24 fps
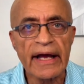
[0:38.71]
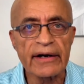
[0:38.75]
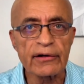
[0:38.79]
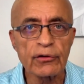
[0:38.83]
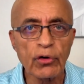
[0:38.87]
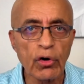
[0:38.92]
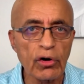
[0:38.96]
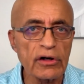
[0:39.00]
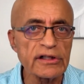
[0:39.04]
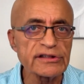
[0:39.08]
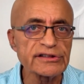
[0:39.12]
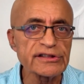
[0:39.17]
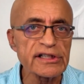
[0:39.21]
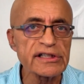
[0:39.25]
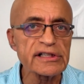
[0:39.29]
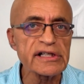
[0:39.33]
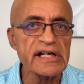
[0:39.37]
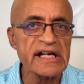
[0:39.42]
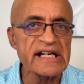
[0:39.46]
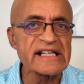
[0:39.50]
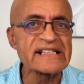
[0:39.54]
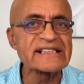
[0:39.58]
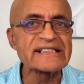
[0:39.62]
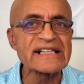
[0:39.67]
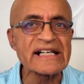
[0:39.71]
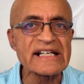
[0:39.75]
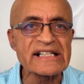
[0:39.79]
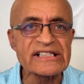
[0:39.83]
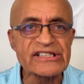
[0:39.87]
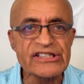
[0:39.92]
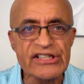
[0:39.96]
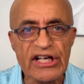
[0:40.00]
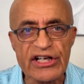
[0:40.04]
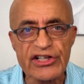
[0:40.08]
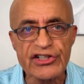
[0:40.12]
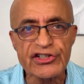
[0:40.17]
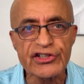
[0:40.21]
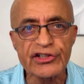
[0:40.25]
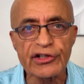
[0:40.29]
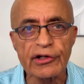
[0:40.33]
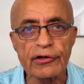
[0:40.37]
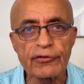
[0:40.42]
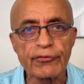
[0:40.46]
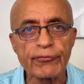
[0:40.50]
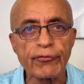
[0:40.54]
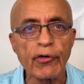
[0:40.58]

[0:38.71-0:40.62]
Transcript: and collagen is essential